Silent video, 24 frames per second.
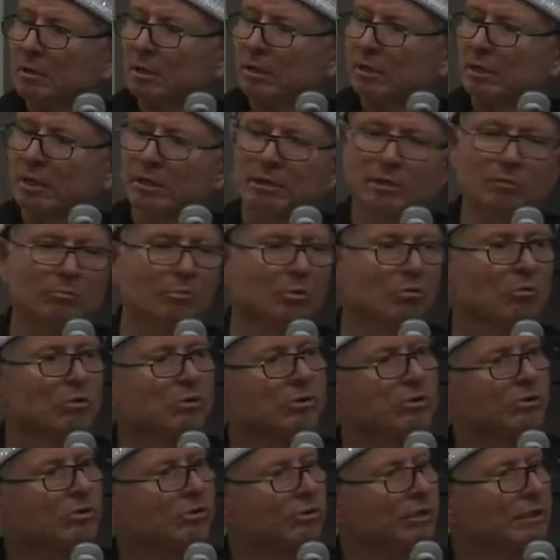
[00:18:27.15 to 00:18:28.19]
And that number
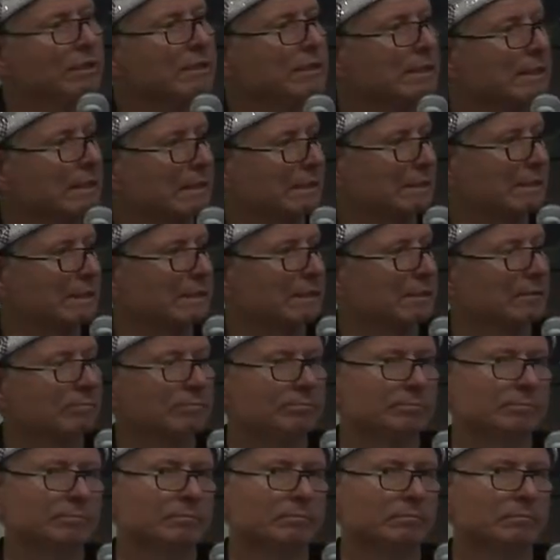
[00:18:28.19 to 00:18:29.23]
was 36,
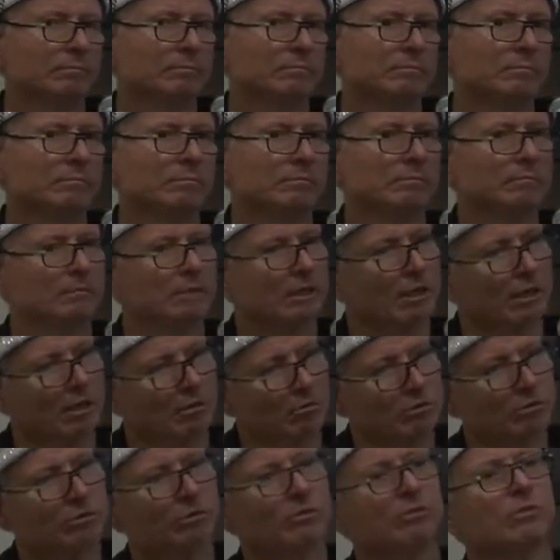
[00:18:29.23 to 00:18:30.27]
and I
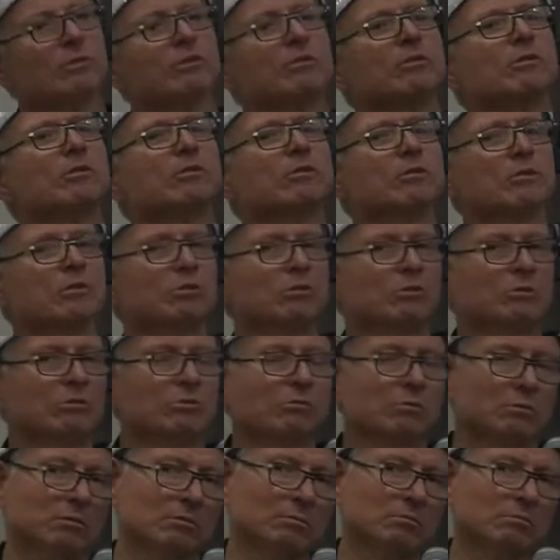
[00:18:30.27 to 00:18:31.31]
was 36 years
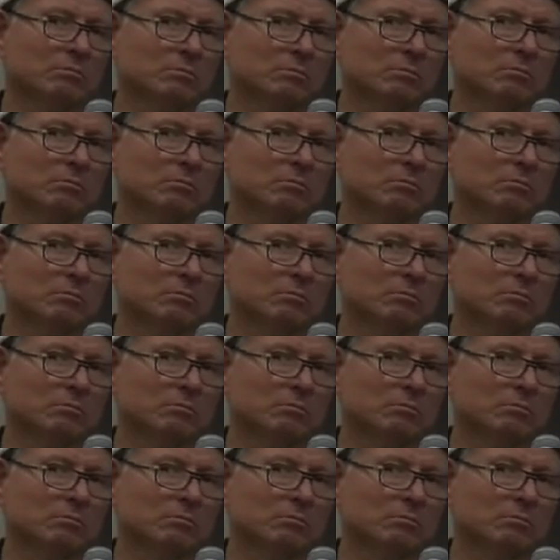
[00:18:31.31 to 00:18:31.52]
old